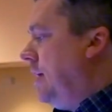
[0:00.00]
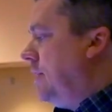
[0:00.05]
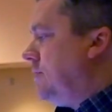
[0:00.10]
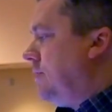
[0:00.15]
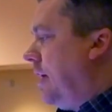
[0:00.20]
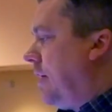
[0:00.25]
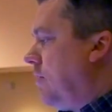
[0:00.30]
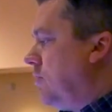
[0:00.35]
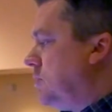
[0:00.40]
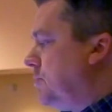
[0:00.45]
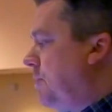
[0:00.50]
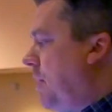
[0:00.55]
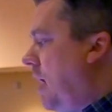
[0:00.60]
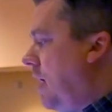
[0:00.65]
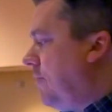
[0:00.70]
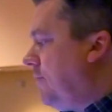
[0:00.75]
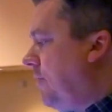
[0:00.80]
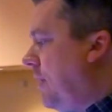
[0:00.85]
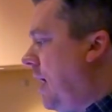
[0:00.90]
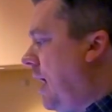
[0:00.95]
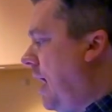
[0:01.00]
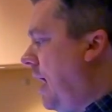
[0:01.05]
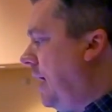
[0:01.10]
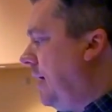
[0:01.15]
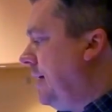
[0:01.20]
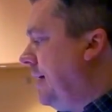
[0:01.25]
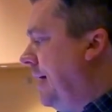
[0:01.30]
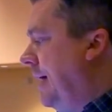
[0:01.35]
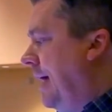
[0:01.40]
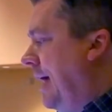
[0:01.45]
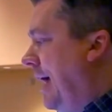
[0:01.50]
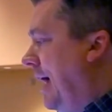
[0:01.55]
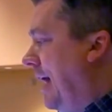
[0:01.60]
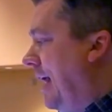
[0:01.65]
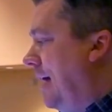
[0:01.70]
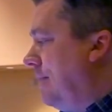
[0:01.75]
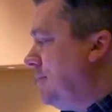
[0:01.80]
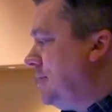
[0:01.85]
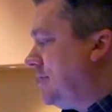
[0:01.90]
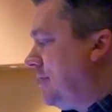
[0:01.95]
So I go Spotify,
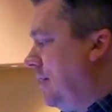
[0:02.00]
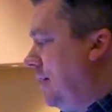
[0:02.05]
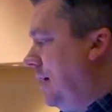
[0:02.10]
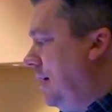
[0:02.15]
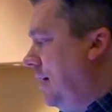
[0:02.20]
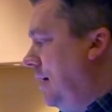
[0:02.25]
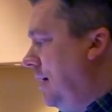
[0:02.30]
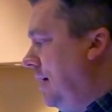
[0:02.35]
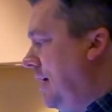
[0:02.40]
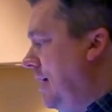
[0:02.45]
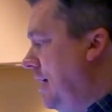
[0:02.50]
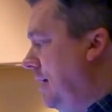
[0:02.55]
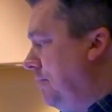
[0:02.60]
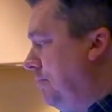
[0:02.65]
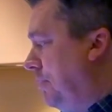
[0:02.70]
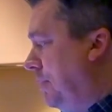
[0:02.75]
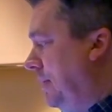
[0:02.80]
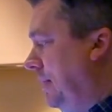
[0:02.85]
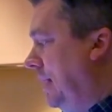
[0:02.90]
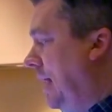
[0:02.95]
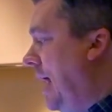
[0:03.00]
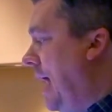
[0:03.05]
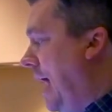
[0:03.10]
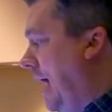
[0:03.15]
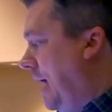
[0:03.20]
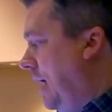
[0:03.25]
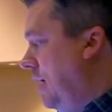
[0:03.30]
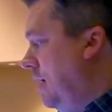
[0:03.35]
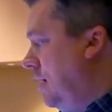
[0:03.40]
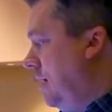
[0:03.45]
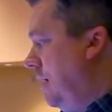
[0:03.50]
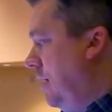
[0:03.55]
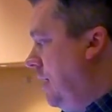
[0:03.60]
and I'm just going to hit play.